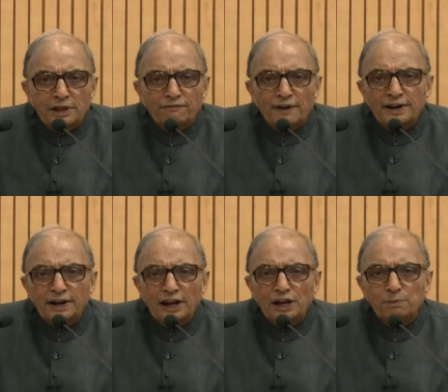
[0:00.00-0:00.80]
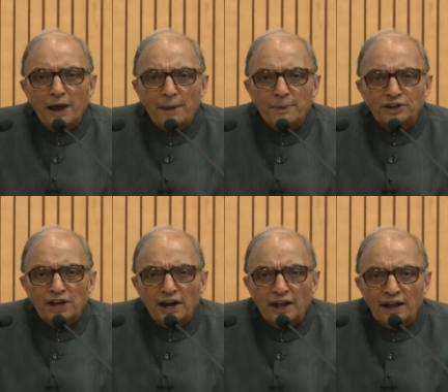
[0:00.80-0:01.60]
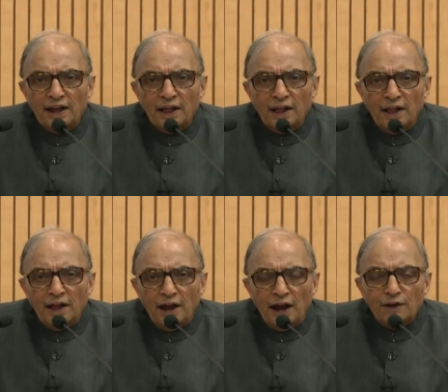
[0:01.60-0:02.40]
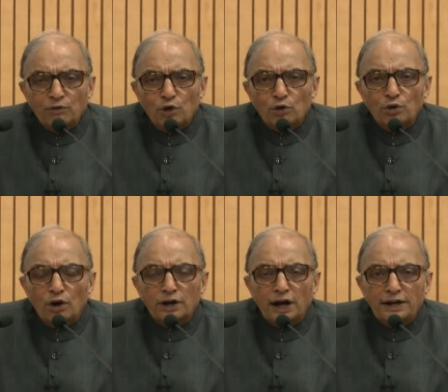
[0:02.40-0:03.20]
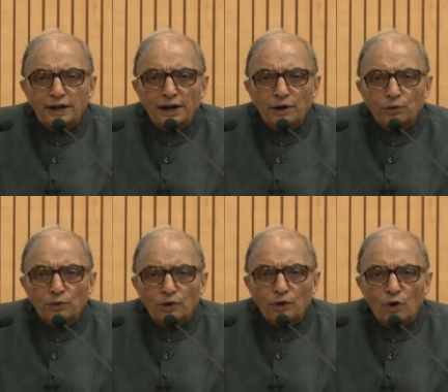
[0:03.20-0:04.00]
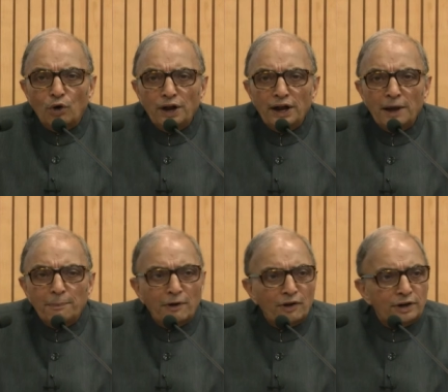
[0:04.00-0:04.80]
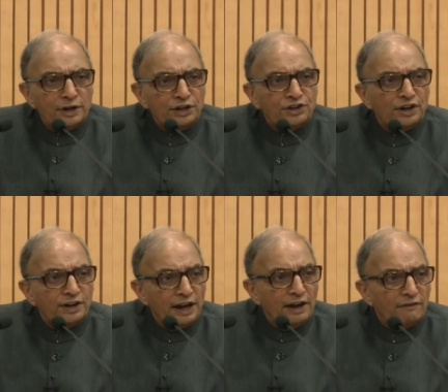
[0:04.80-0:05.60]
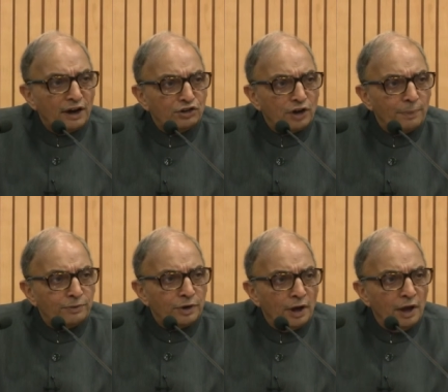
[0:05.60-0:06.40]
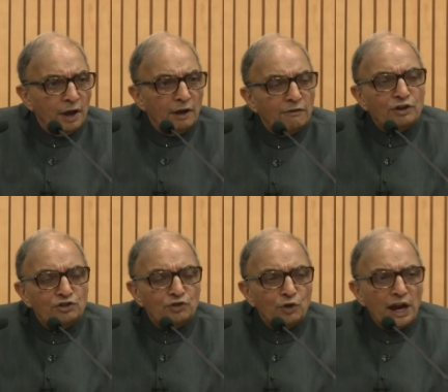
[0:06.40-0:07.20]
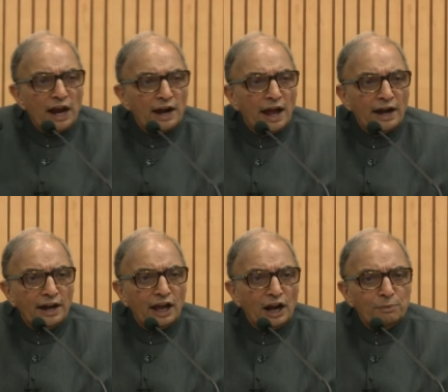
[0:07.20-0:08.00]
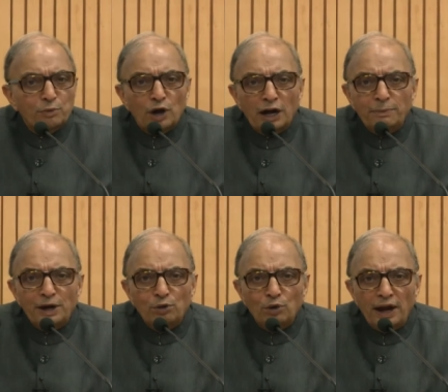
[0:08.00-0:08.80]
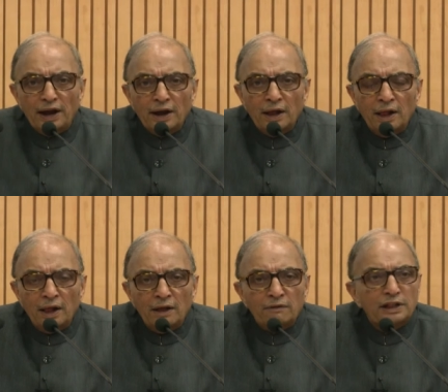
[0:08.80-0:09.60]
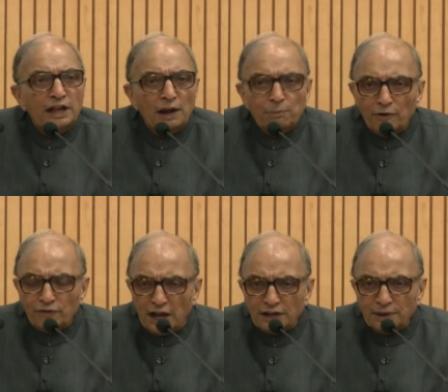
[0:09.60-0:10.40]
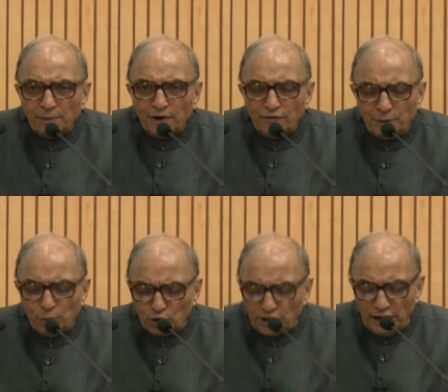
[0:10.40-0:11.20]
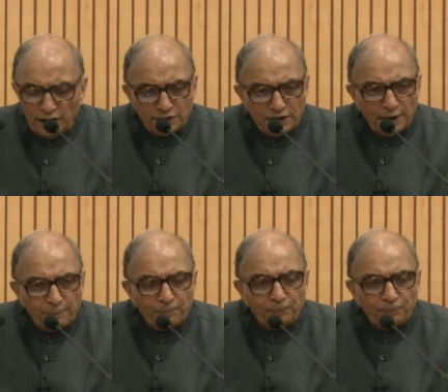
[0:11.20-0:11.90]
the fund released by MHRD and we could not continue holding up our teacher training workshops, which we and IIT Kharagpur had been doing with the help of large number of remote centers here.